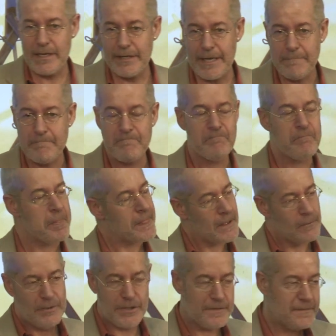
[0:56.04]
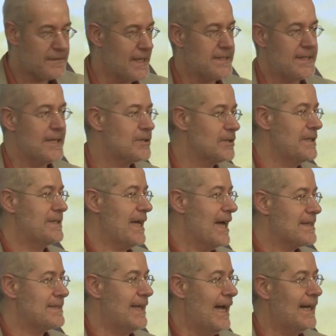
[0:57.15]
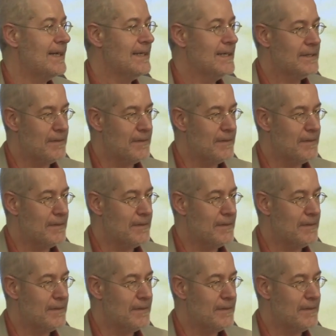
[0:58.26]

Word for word: theory, which essentially says that